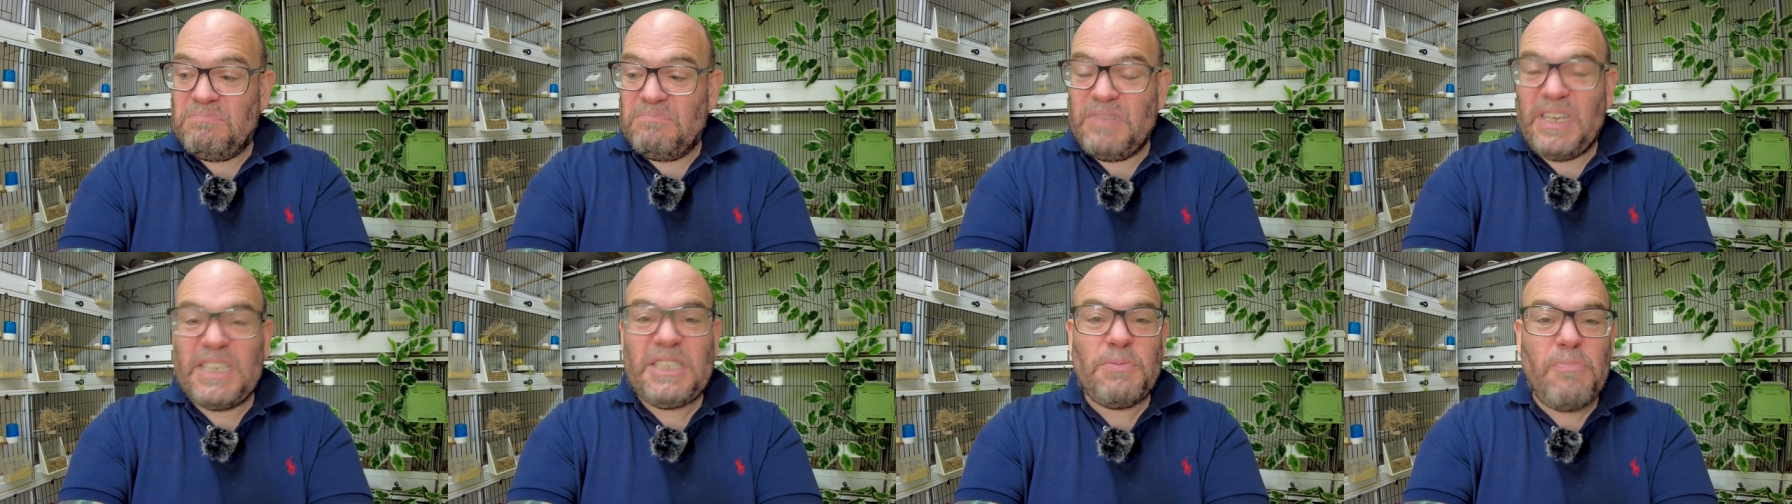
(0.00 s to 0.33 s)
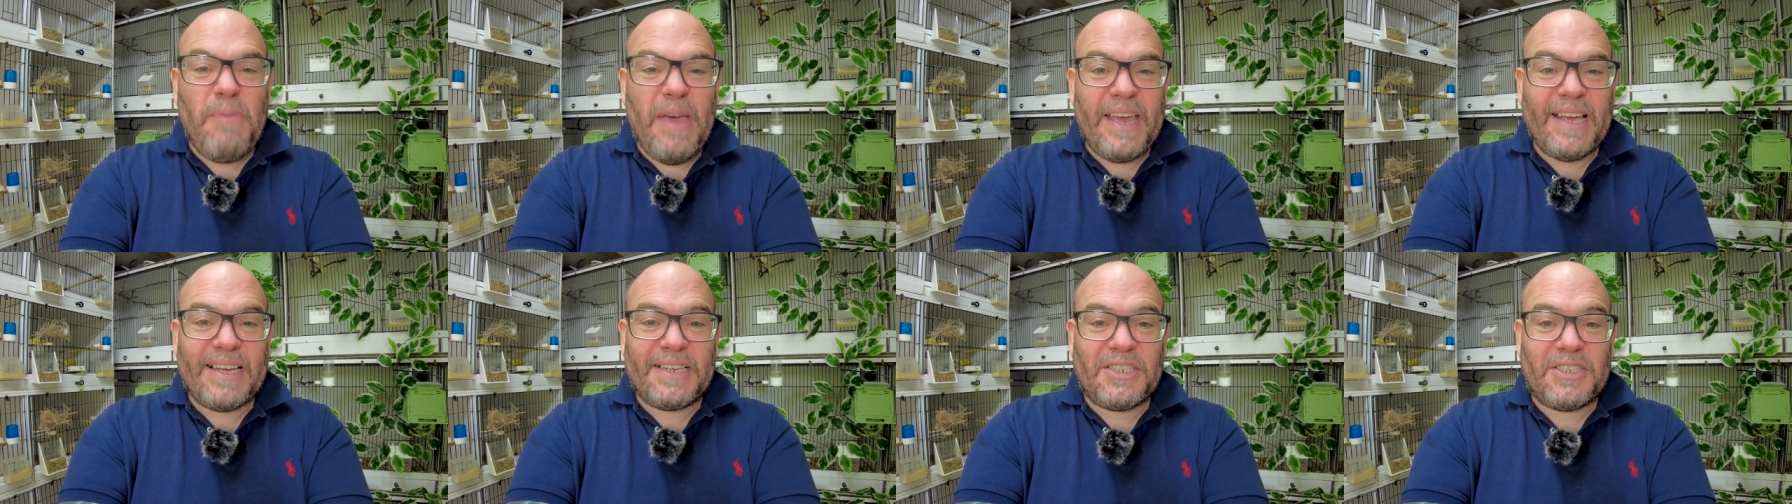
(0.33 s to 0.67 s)
it's
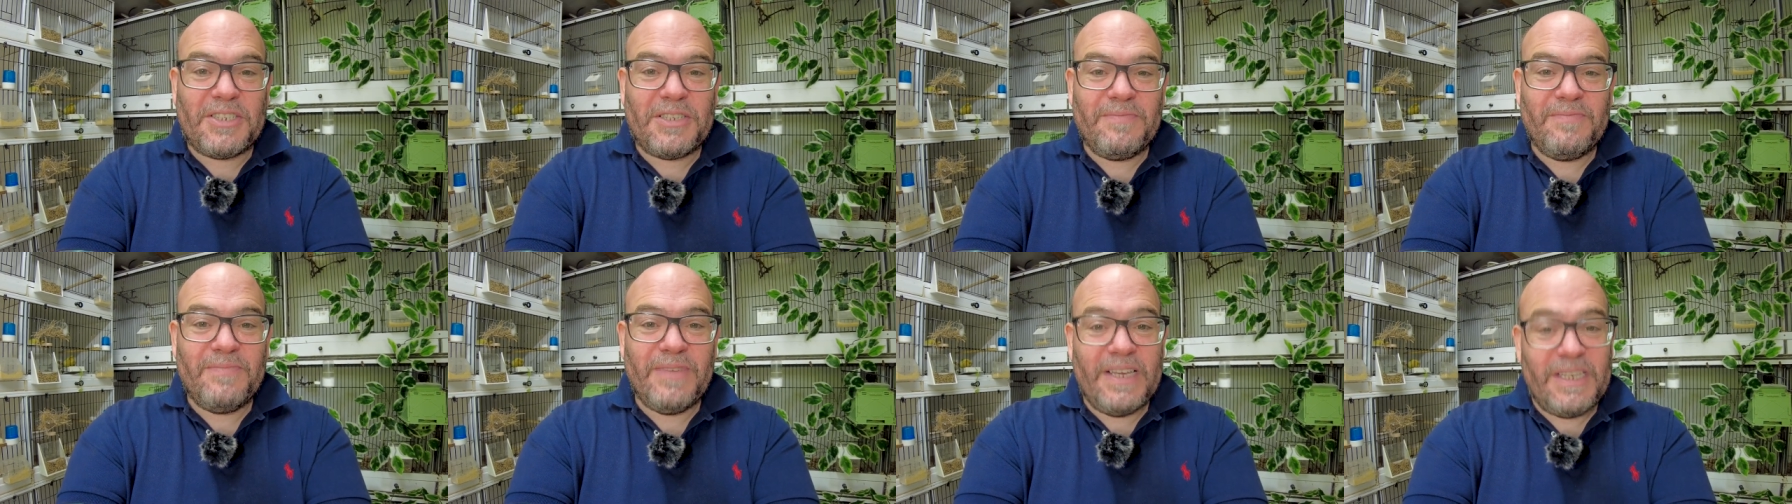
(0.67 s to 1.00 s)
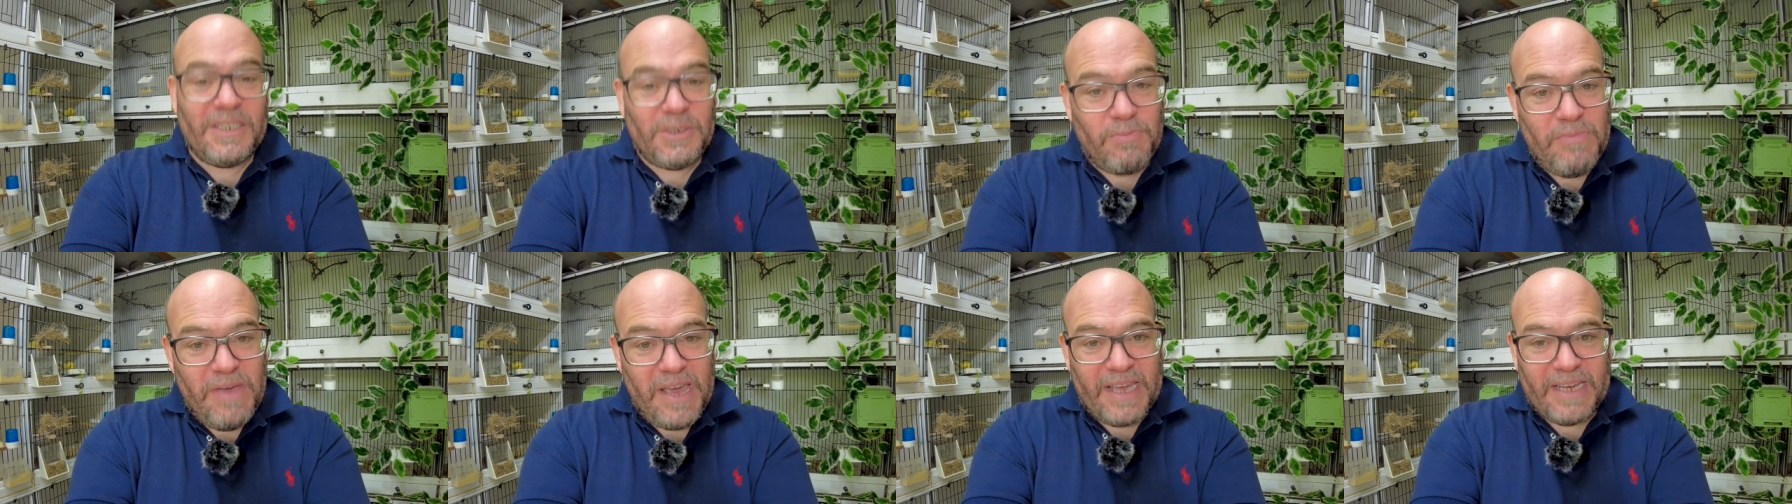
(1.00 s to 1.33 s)
mixed.
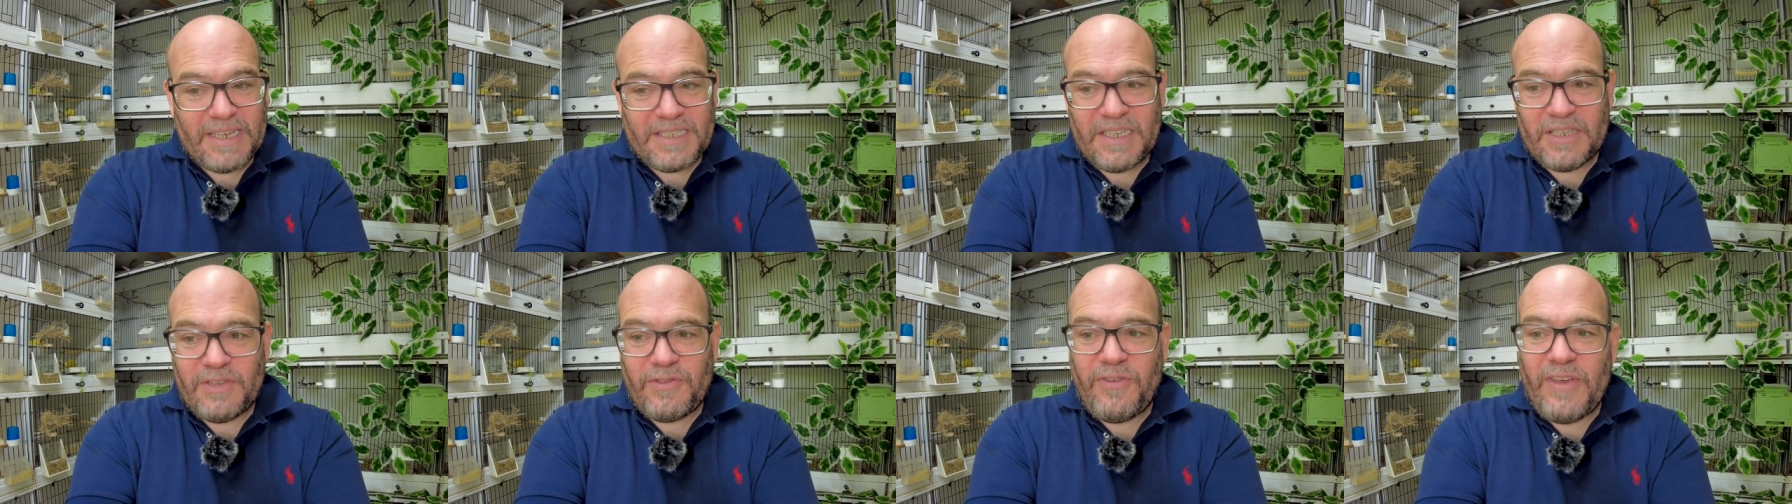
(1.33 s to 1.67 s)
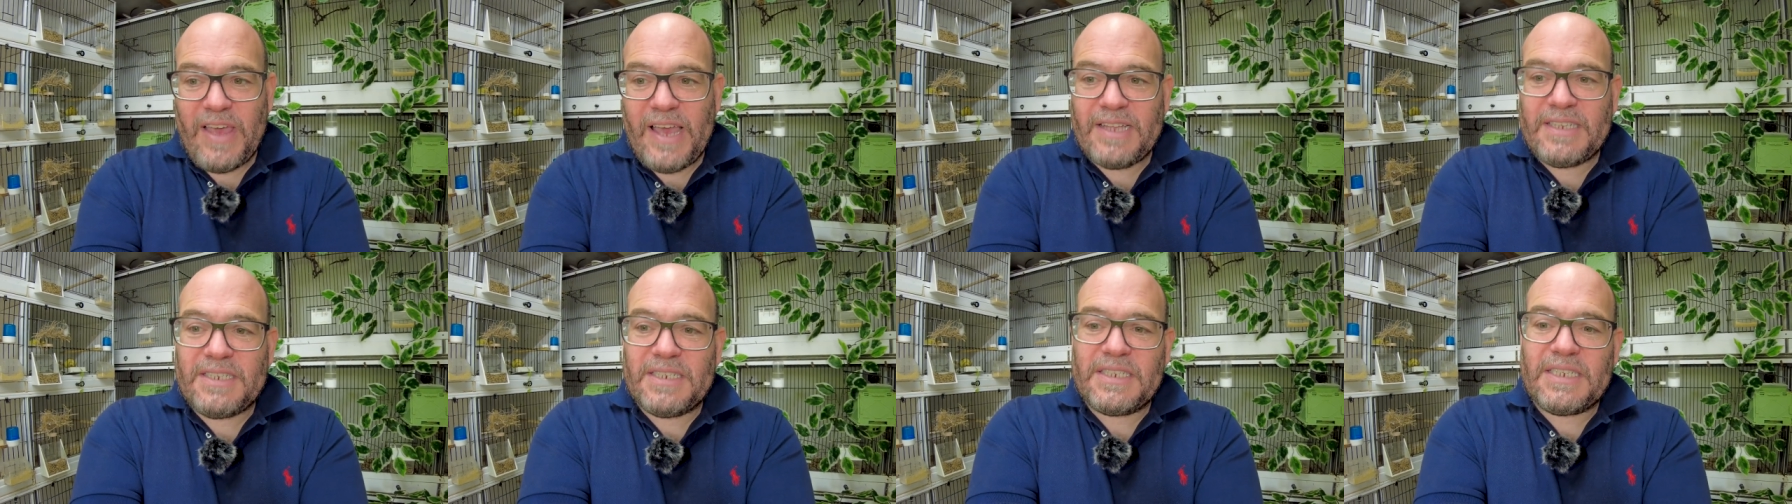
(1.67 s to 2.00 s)
It's
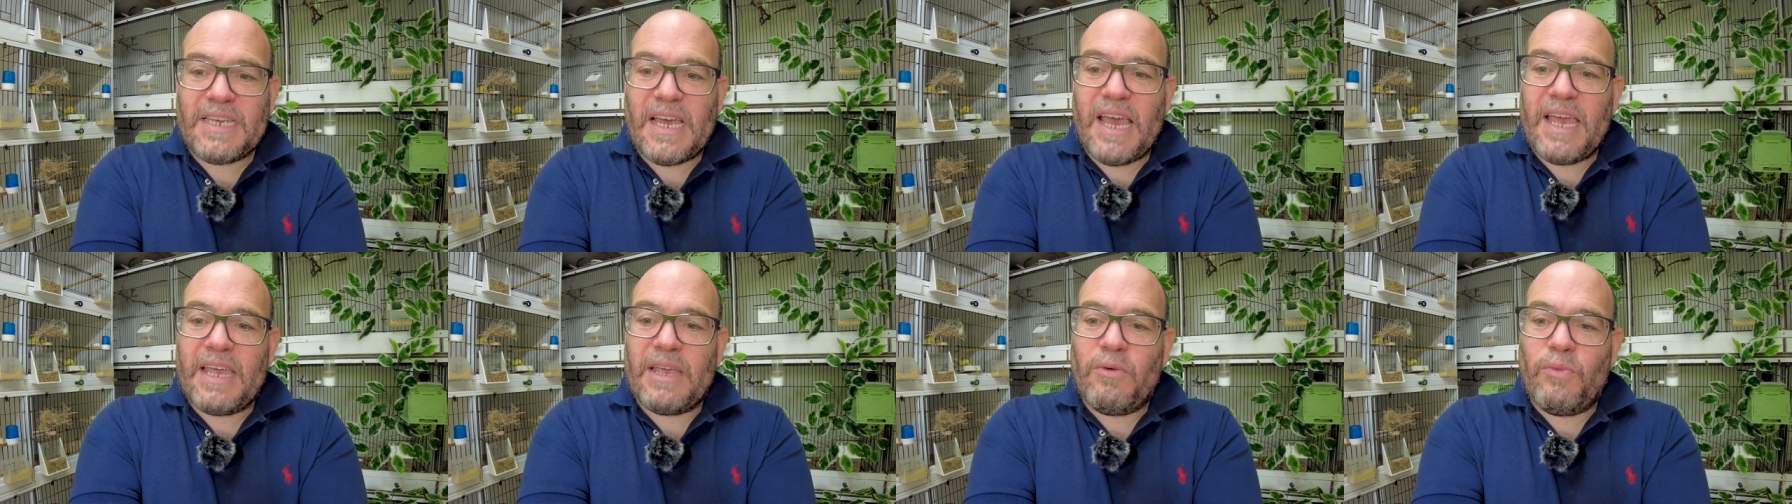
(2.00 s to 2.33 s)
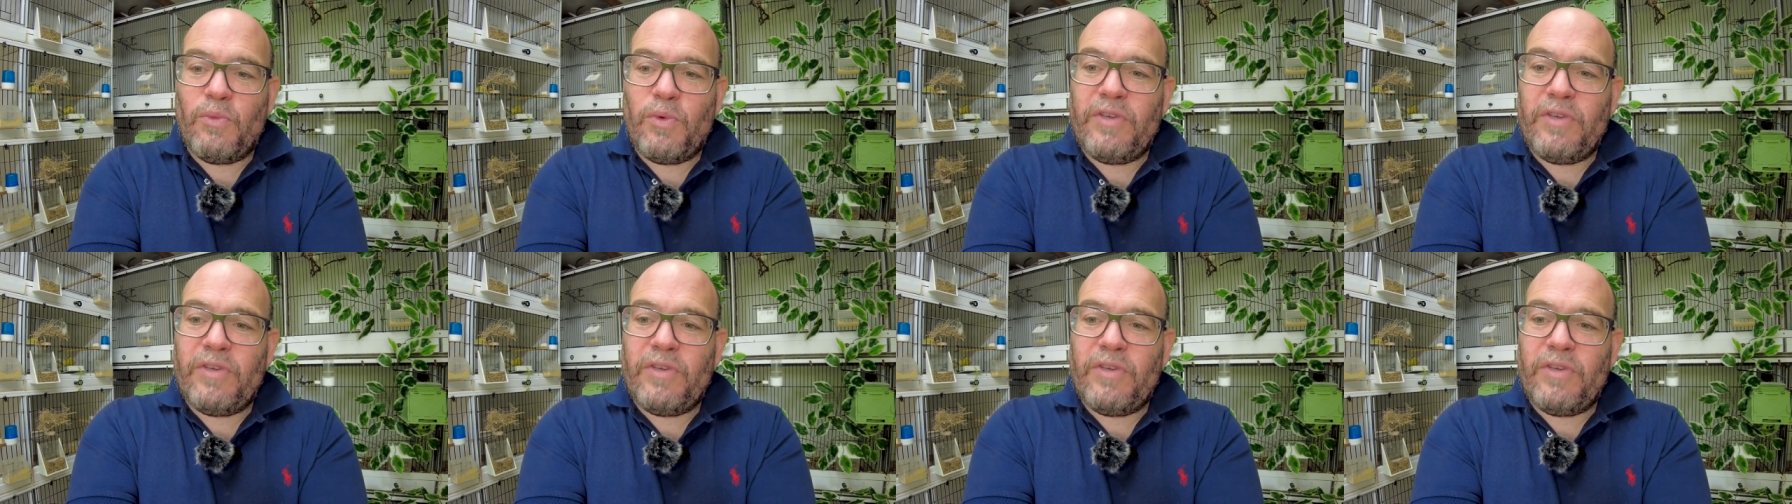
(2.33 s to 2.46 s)
fair to say